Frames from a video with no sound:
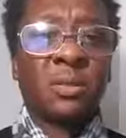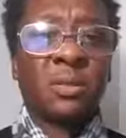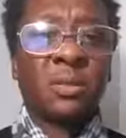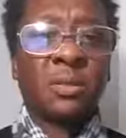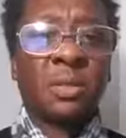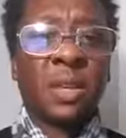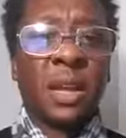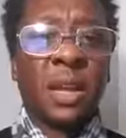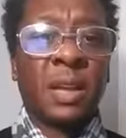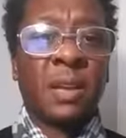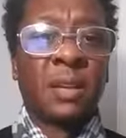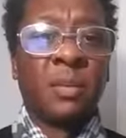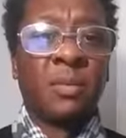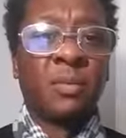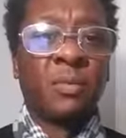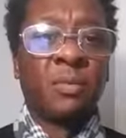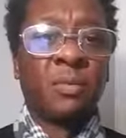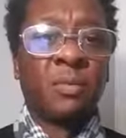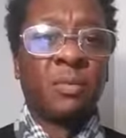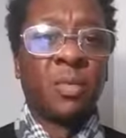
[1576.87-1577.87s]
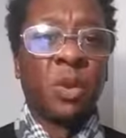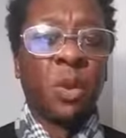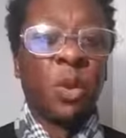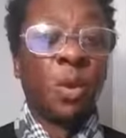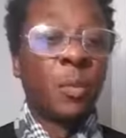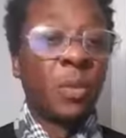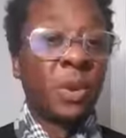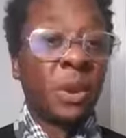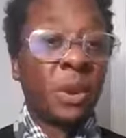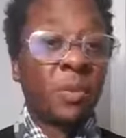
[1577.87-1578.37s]
They
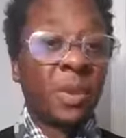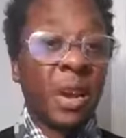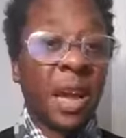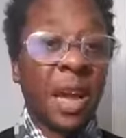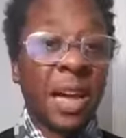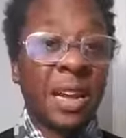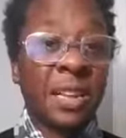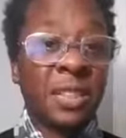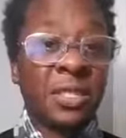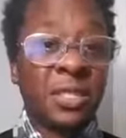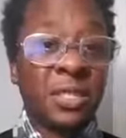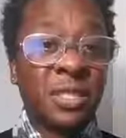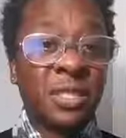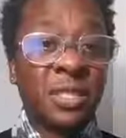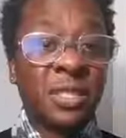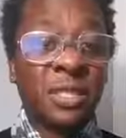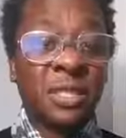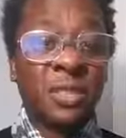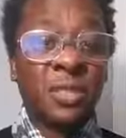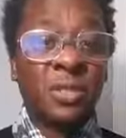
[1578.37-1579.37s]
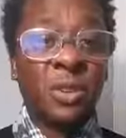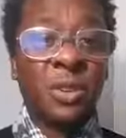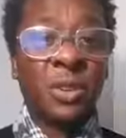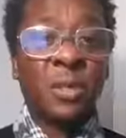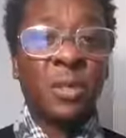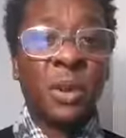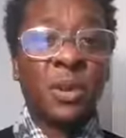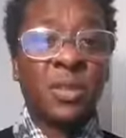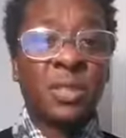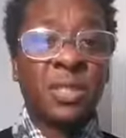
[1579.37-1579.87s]
opened up colleges and
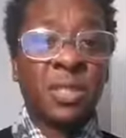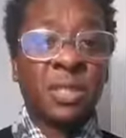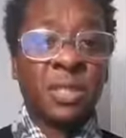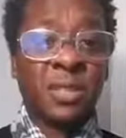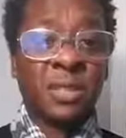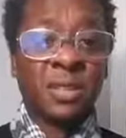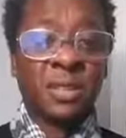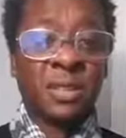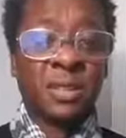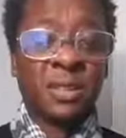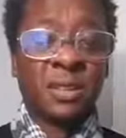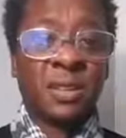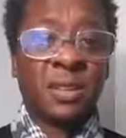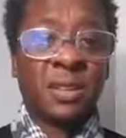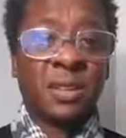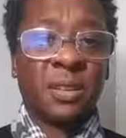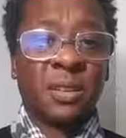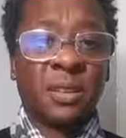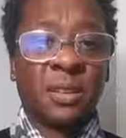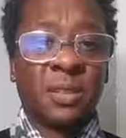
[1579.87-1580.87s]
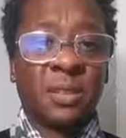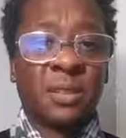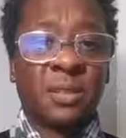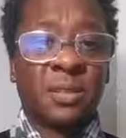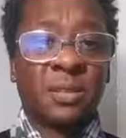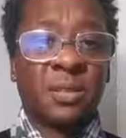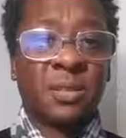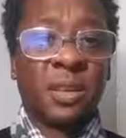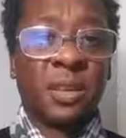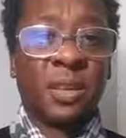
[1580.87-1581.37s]
universities.
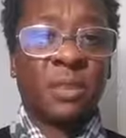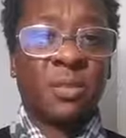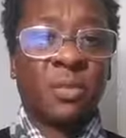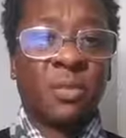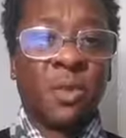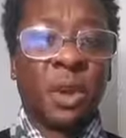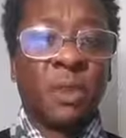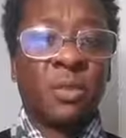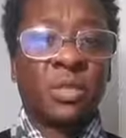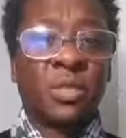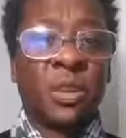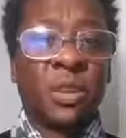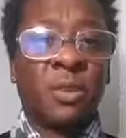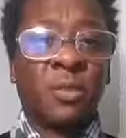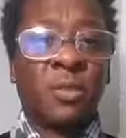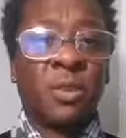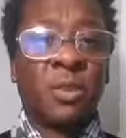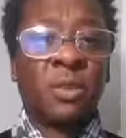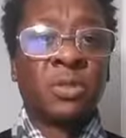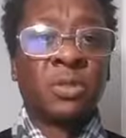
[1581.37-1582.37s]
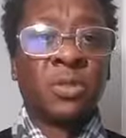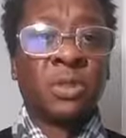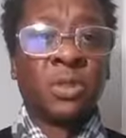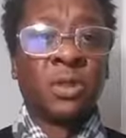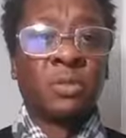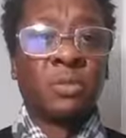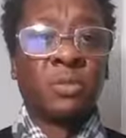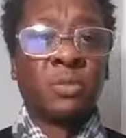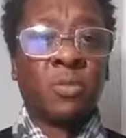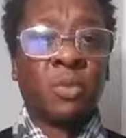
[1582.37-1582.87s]
Shout out to Grambling State University,
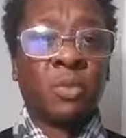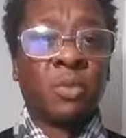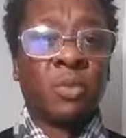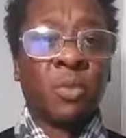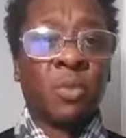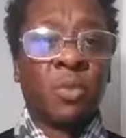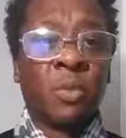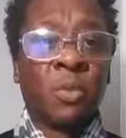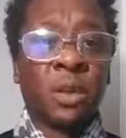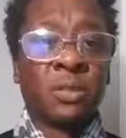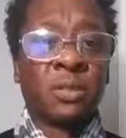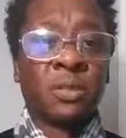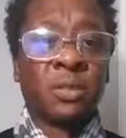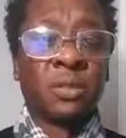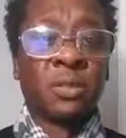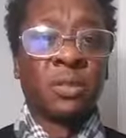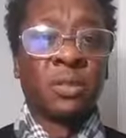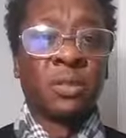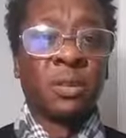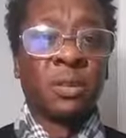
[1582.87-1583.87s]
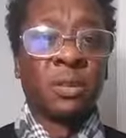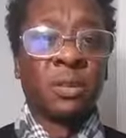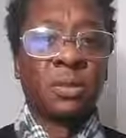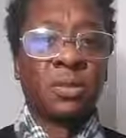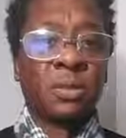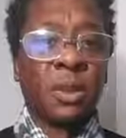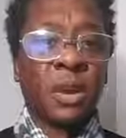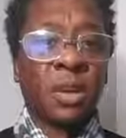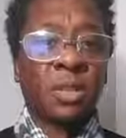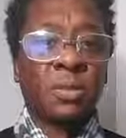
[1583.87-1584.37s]
Booker T. Washington,
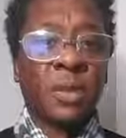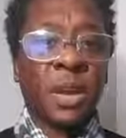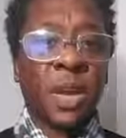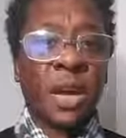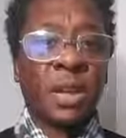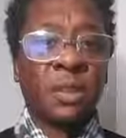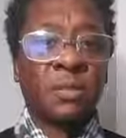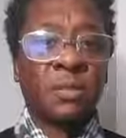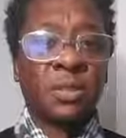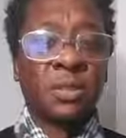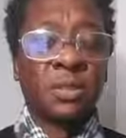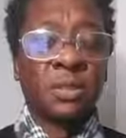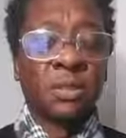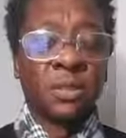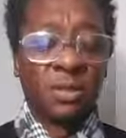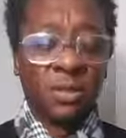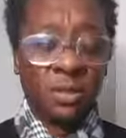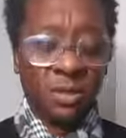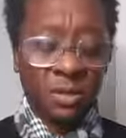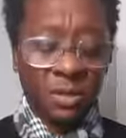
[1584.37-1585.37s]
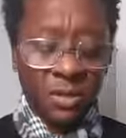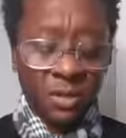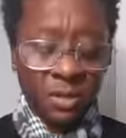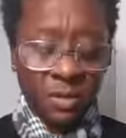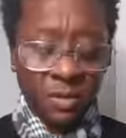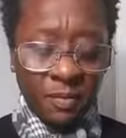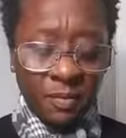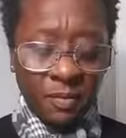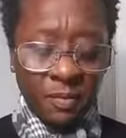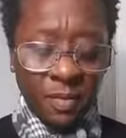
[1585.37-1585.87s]
Charles P. Adams.
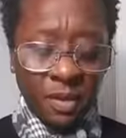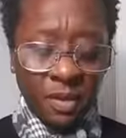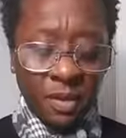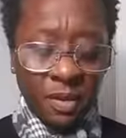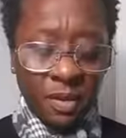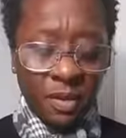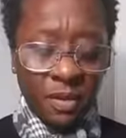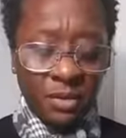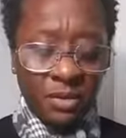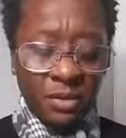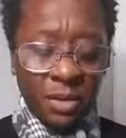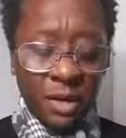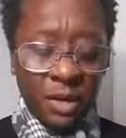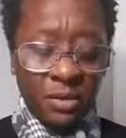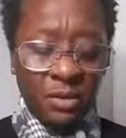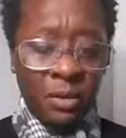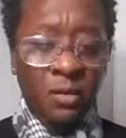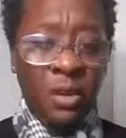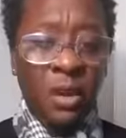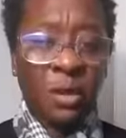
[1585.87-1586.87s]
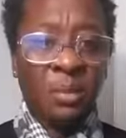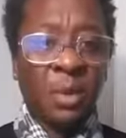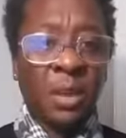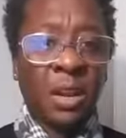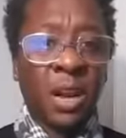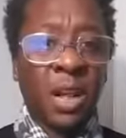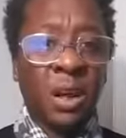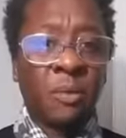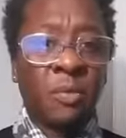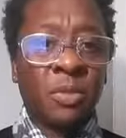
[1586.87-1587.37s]
Shout out to Mary
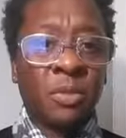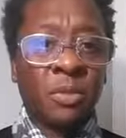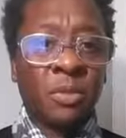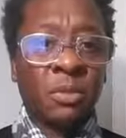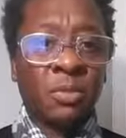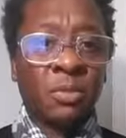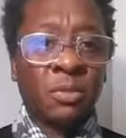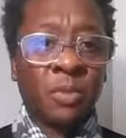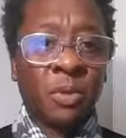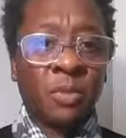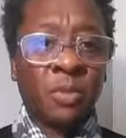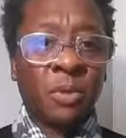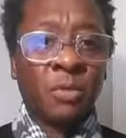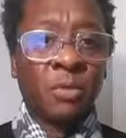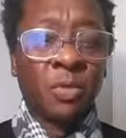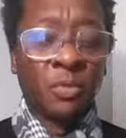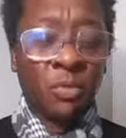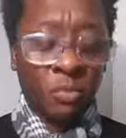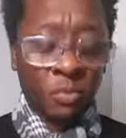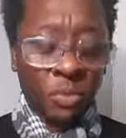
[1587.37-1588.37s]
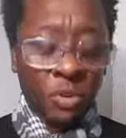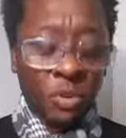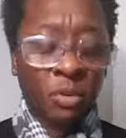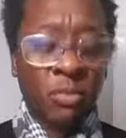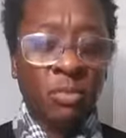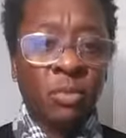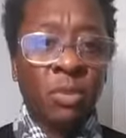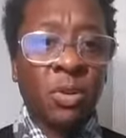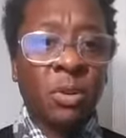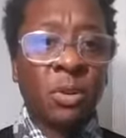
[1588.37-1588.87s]
McLeod Bethune for Bethune,
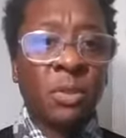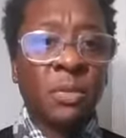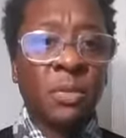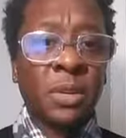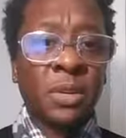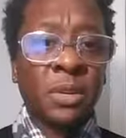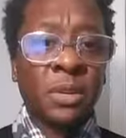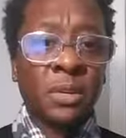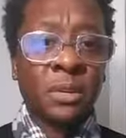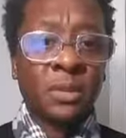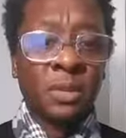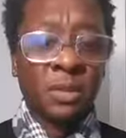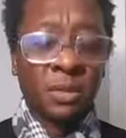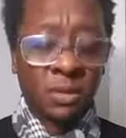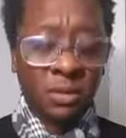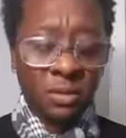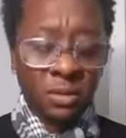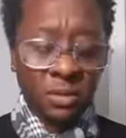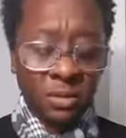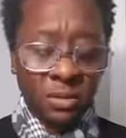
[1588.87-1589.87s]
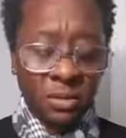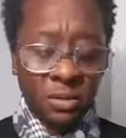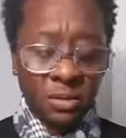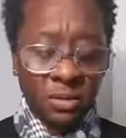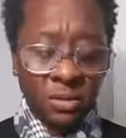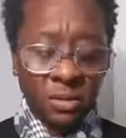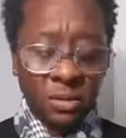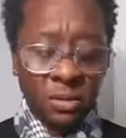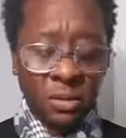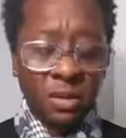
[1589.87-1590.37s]
Bethune-Cookman.
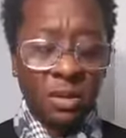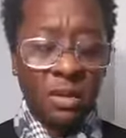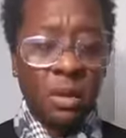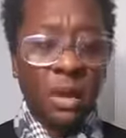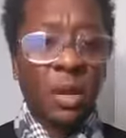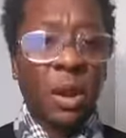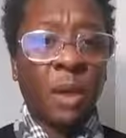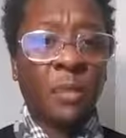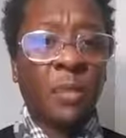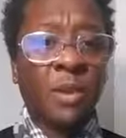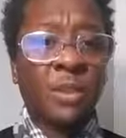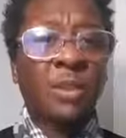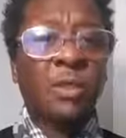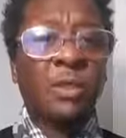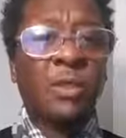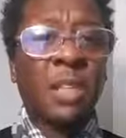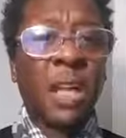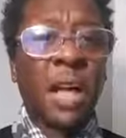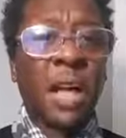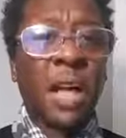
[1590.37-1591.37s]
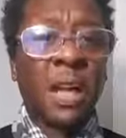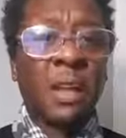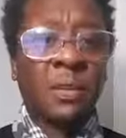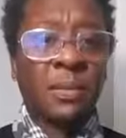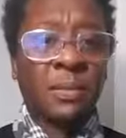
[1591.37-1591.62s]
They were able to do that.